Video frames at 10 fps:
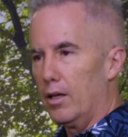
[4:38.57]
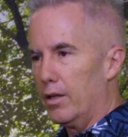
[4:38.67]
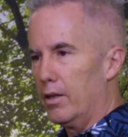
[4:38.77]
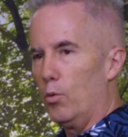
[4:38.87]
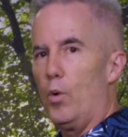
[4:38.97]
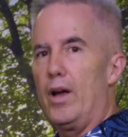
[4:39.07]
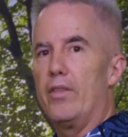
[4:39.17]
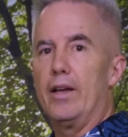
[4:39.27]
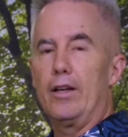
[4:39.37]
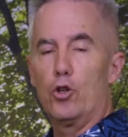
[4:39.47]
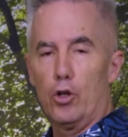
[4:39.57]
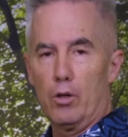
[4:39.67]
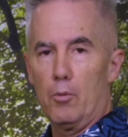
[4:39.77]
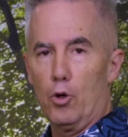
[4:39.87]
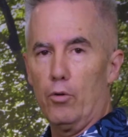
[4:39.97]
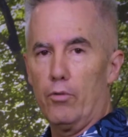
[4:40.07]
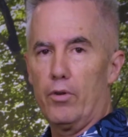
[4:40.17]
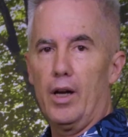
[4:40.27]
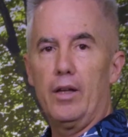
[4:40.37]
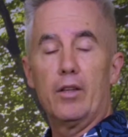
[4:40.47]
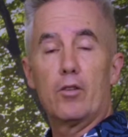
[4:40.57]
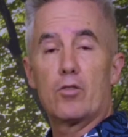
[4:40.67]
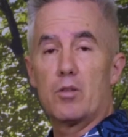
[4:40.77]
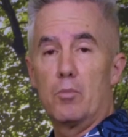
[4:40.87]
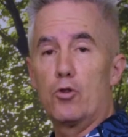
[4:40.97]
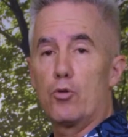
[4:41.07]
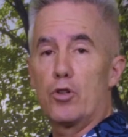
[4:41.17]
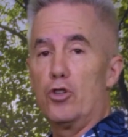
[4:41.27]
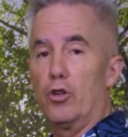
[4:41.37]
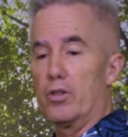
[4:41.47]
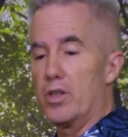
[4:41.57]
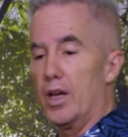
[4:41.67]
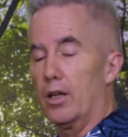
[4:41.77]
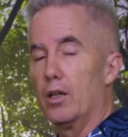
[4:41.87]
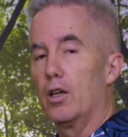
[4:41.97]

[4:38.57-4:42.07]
the way that it couldn't move, and then there's some nutrition you can take.